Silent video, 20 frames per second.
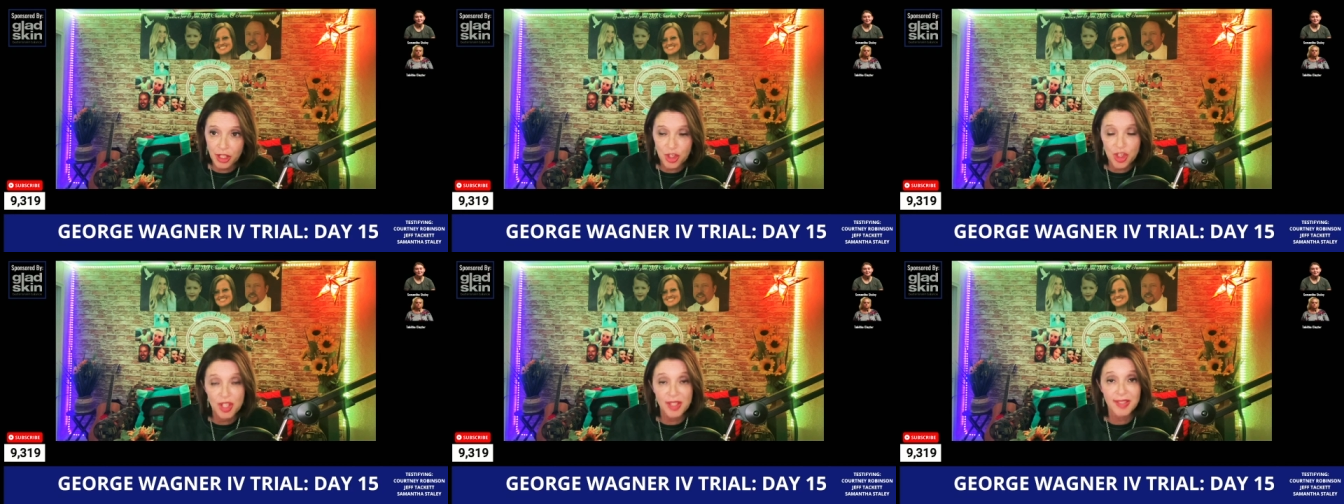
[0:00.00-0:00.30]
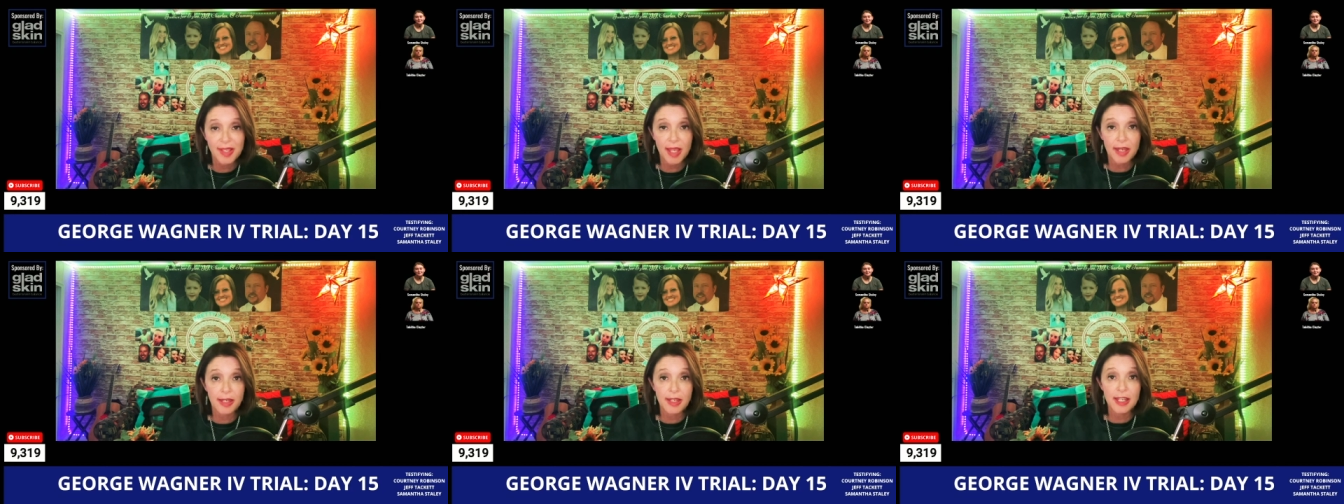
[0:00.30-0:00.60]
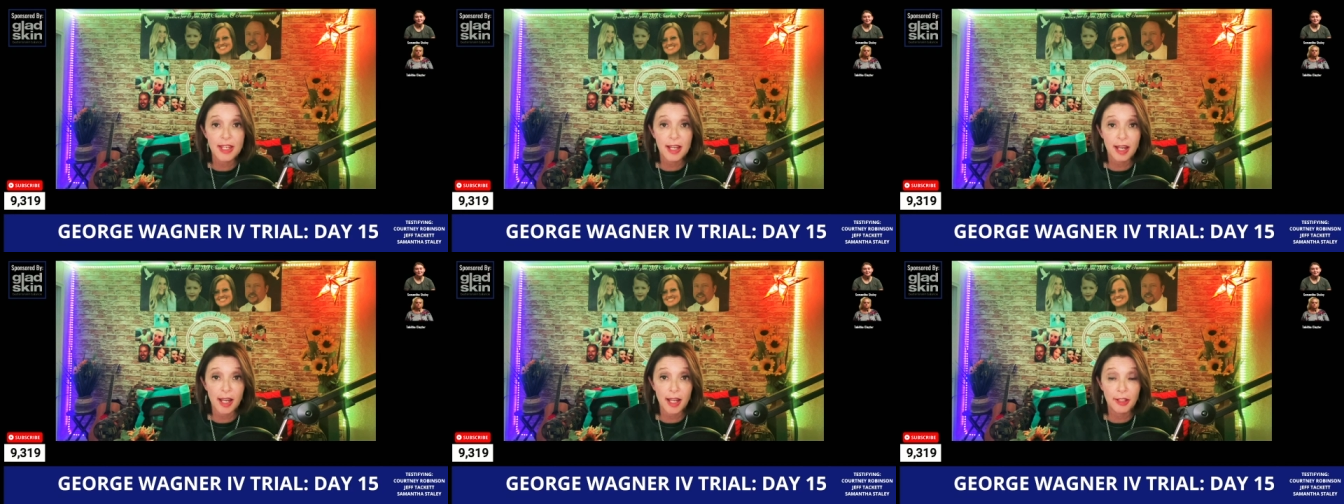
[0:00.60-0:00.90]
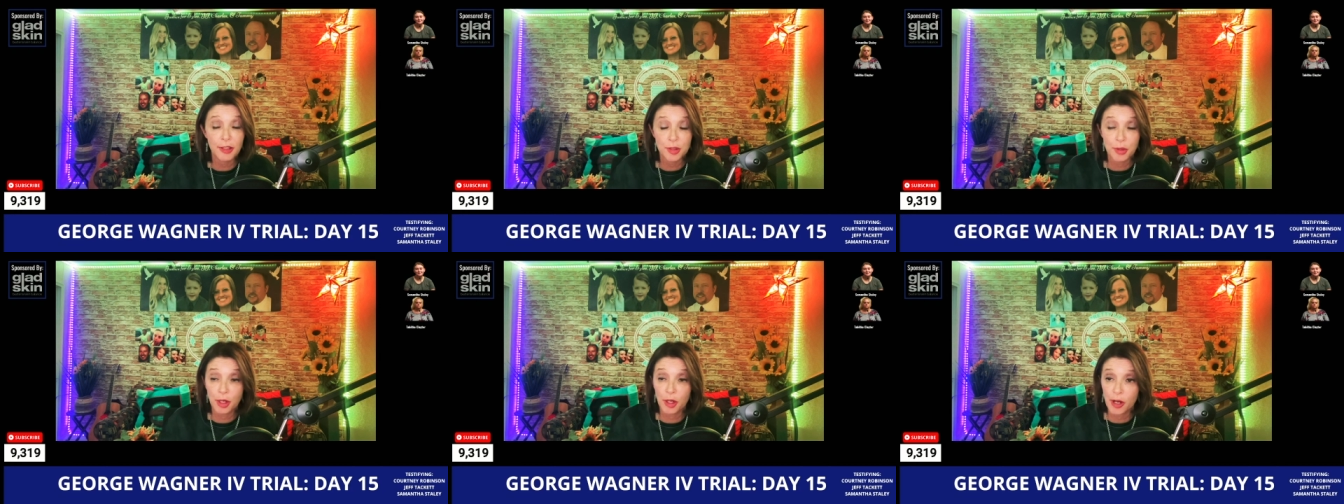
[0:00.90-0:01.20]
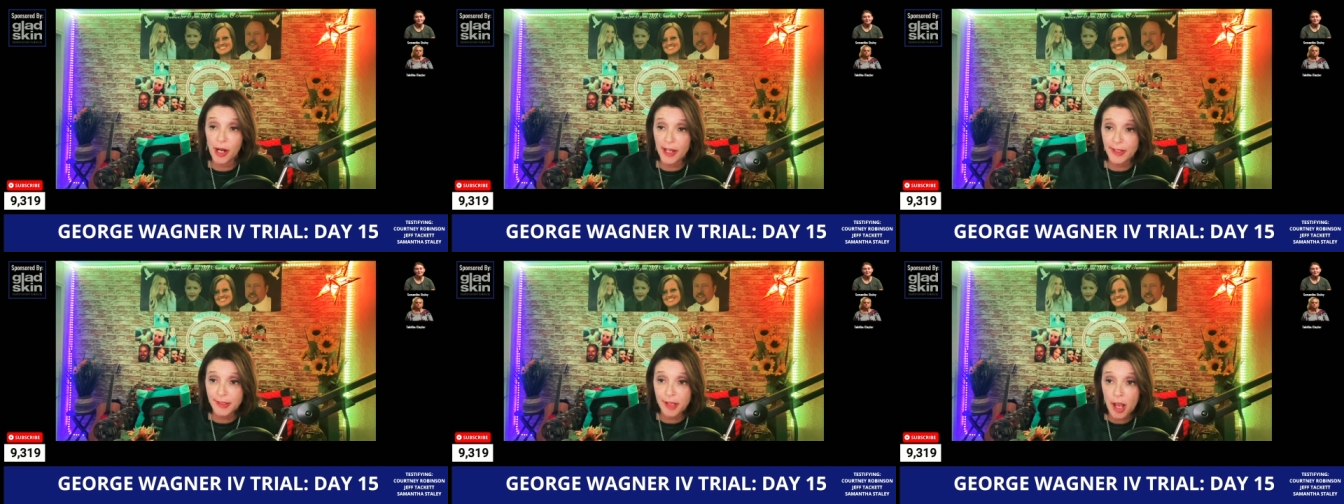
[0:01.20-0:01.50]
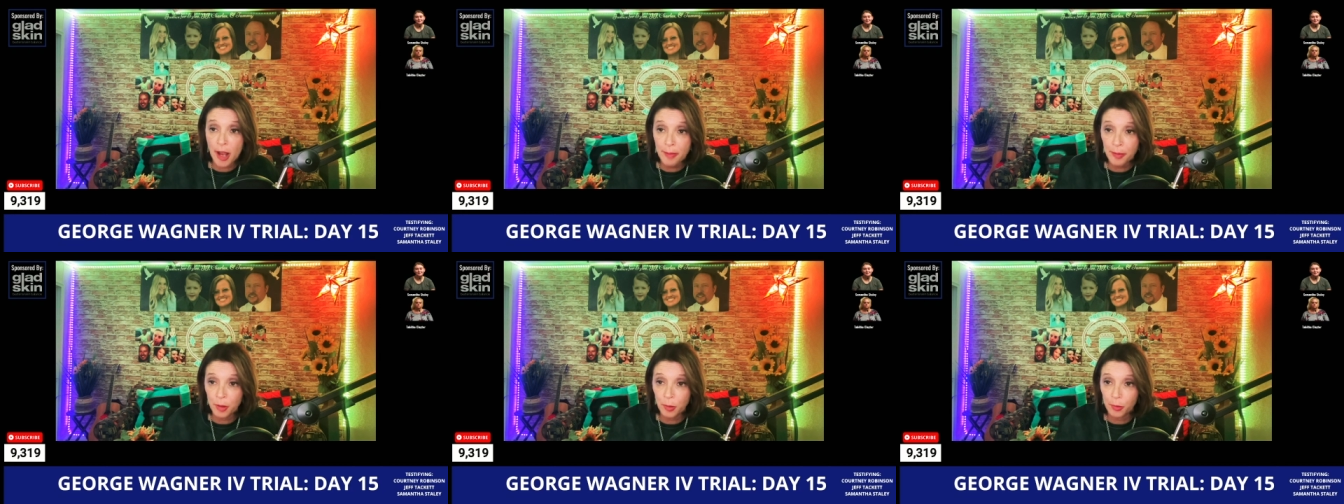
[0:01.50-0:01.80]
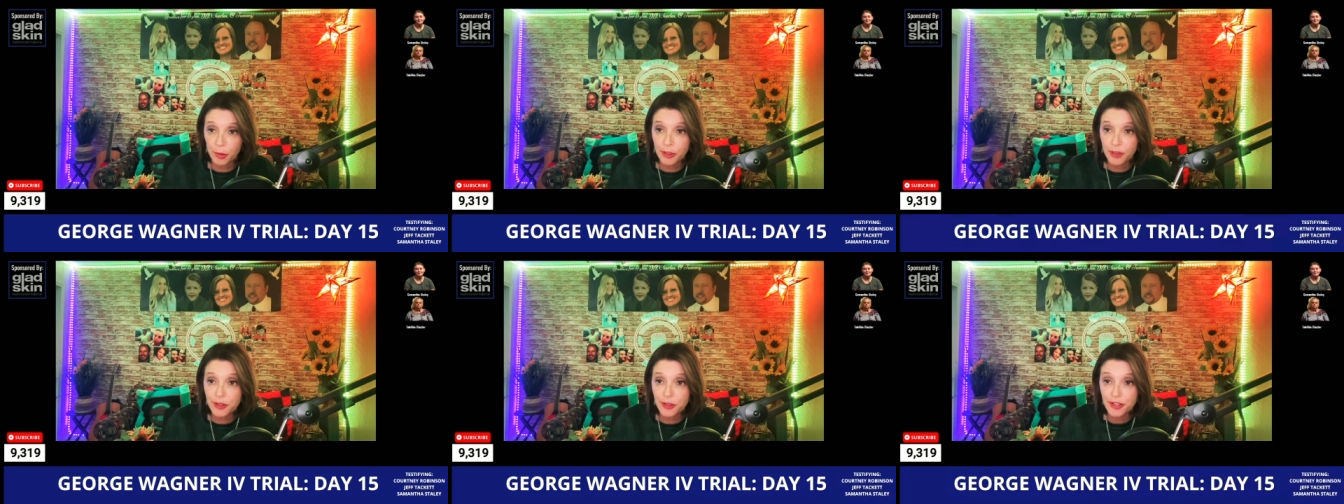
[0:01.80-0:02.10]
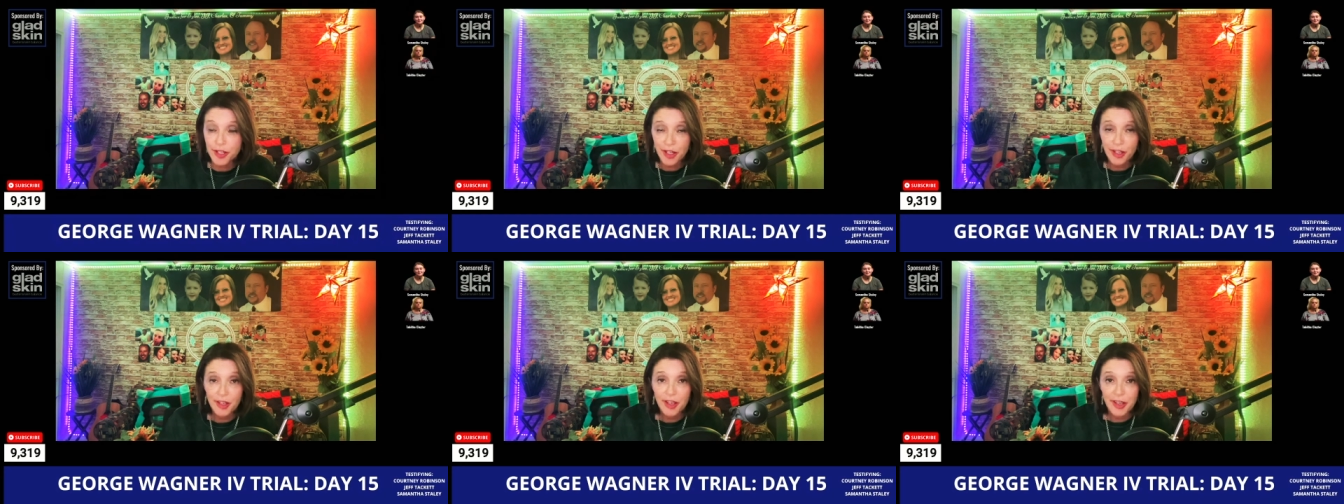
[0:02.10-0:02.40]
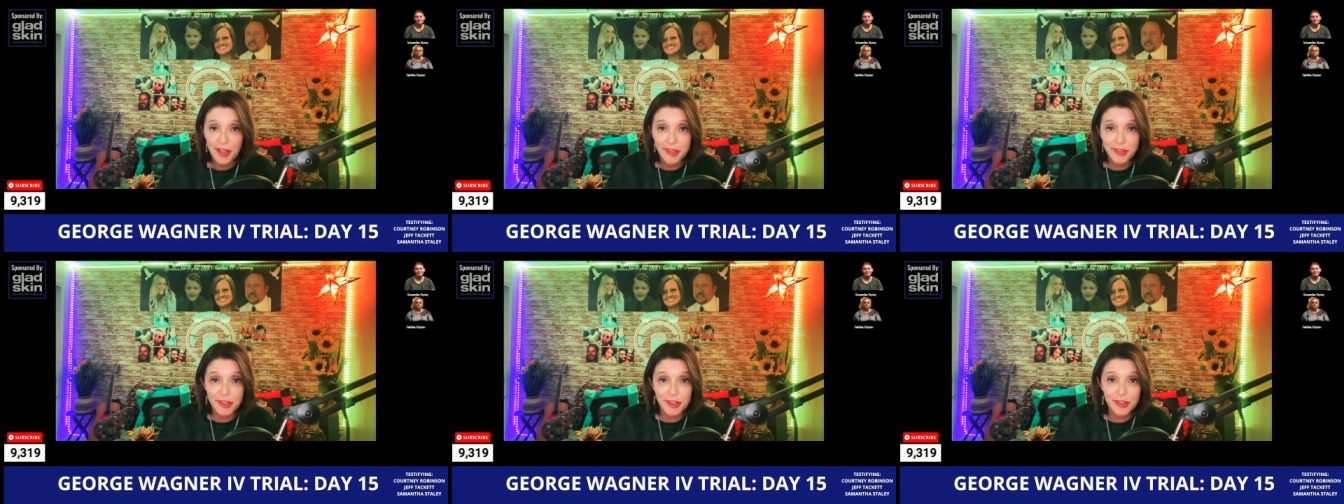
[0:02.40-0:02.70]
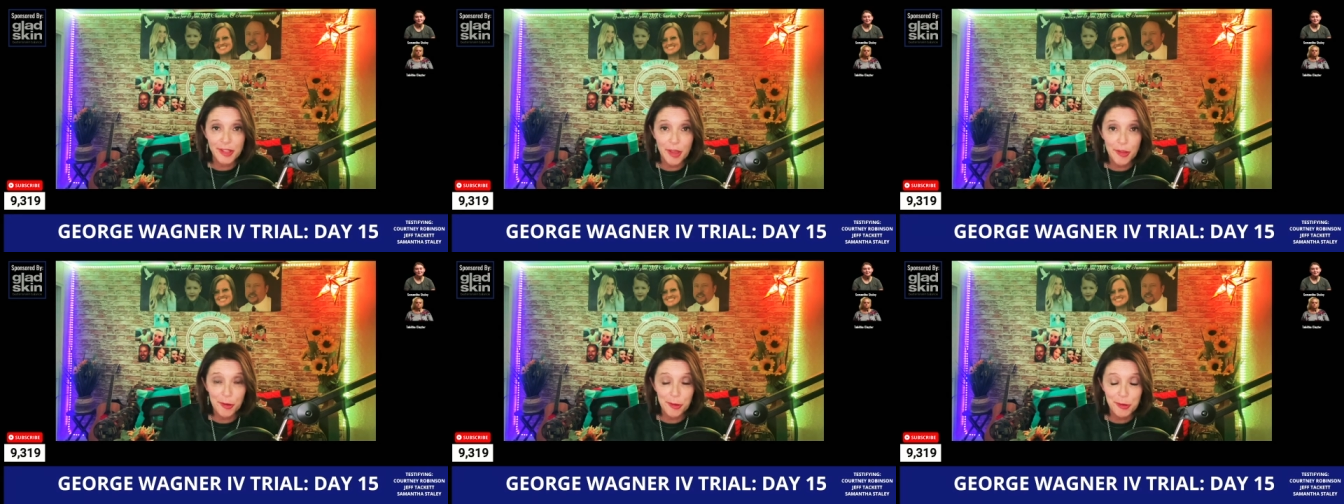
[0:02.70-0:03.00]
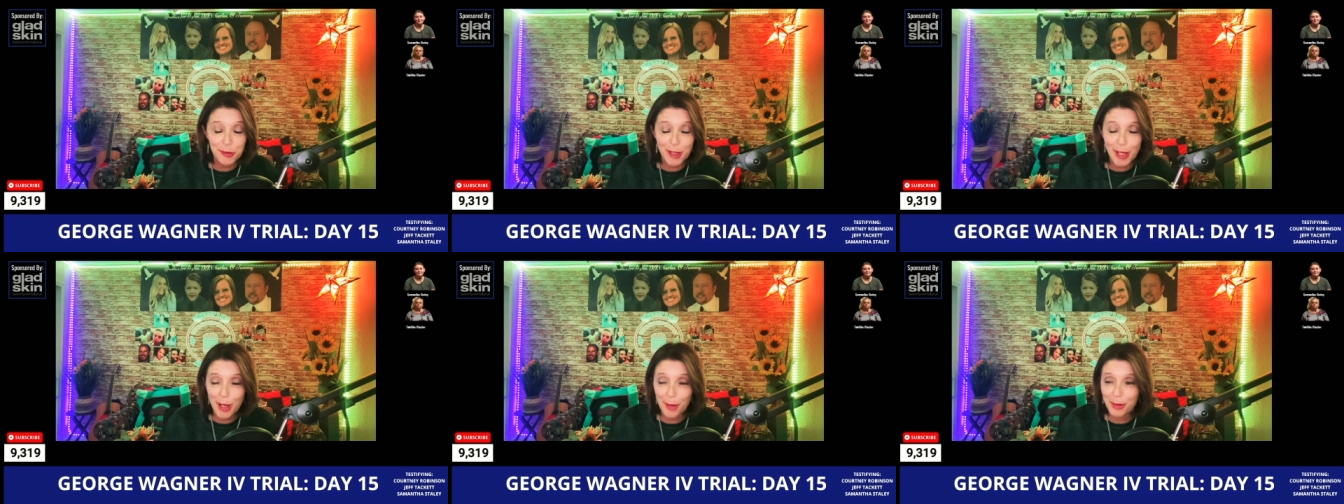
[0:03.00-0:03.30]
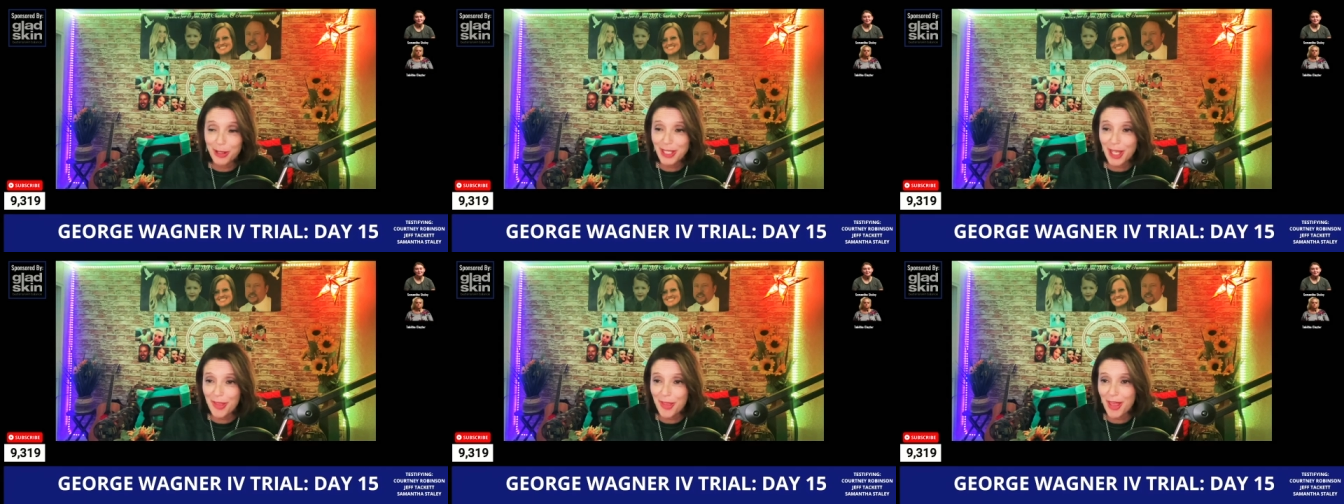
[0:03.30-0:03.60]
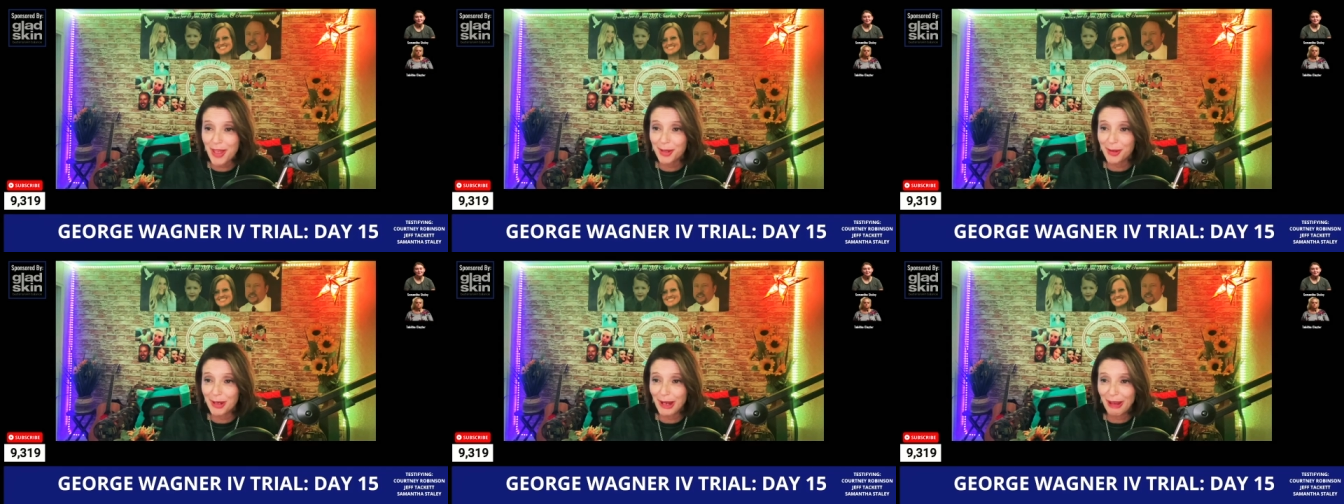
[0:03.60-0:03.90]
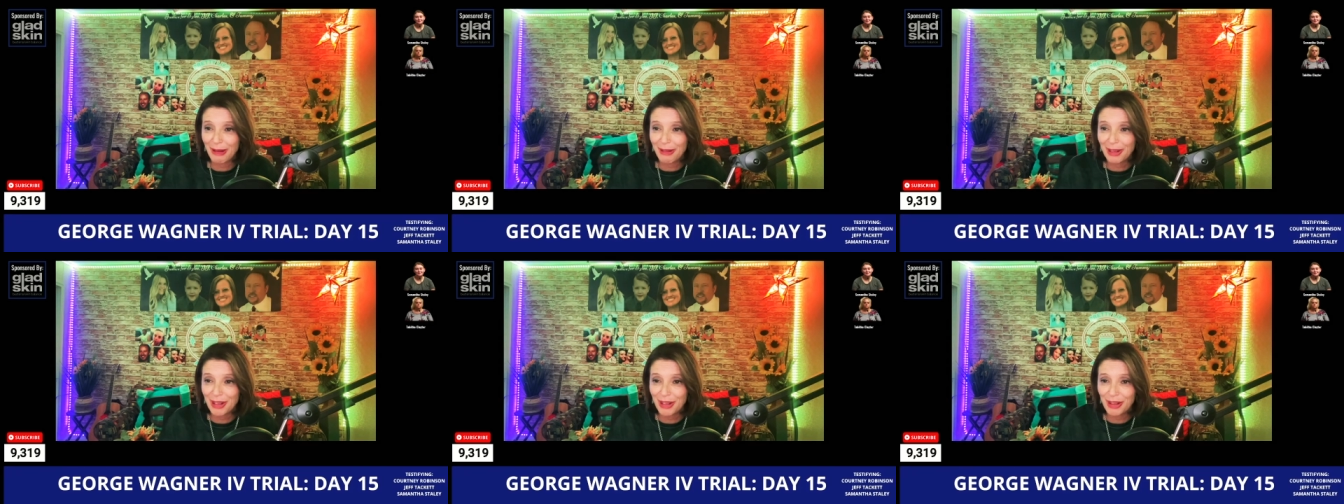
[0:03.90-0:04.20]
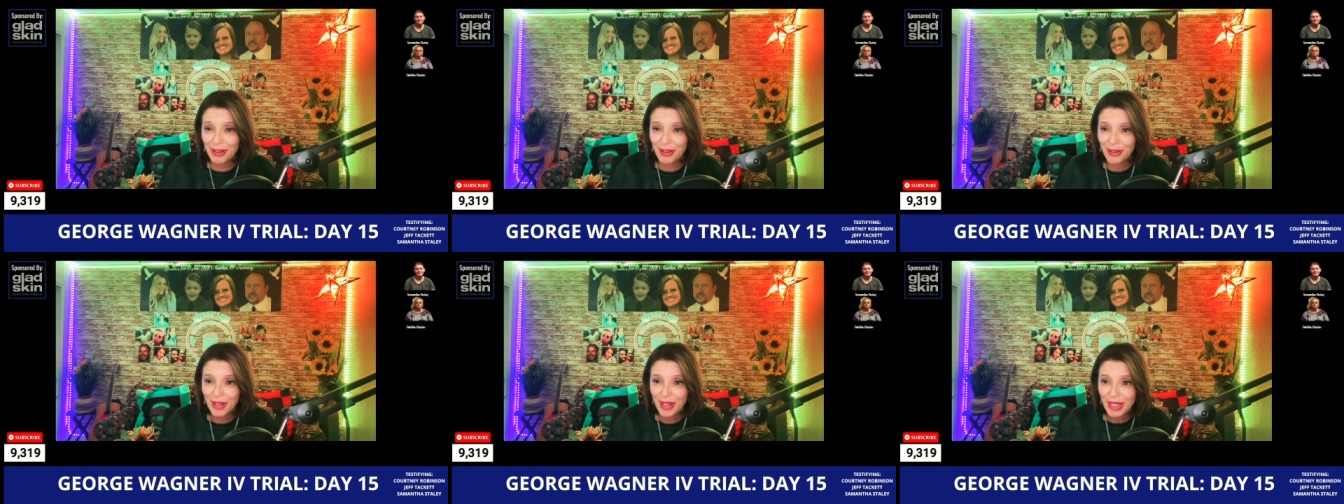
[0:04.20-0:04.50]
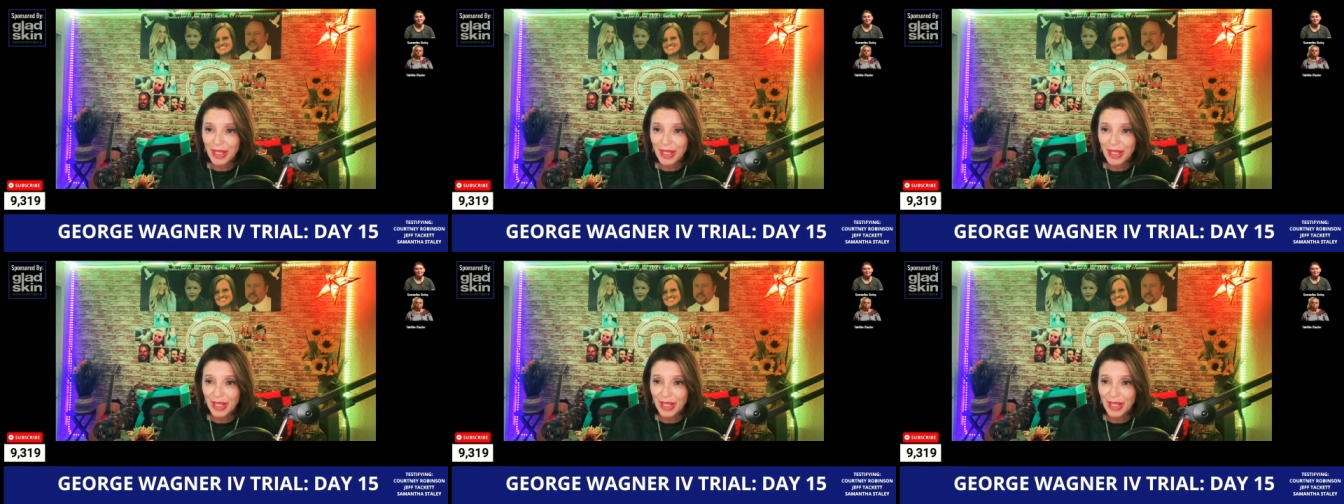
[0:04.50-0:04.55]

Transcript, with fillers: She said knee high to a grasshopper, which is a southern saying. We say that around here.